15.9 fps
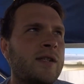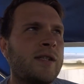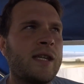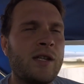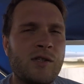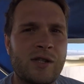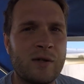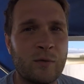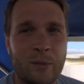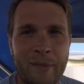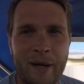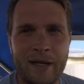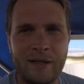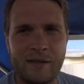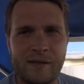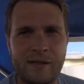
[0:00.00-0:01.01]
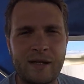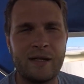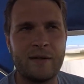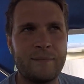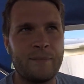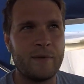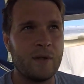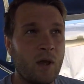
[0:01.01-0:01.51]
just getting general maintenance
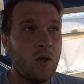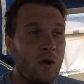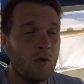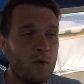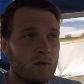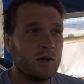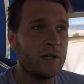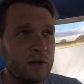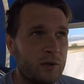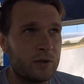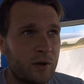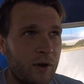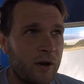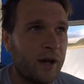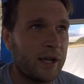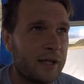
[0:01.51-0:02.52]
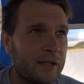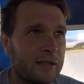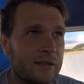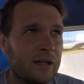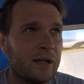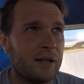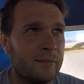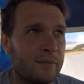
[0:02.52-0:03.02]
done. Really good guy.
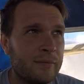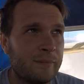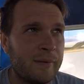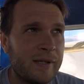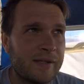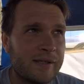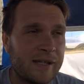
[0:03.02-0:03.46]
Been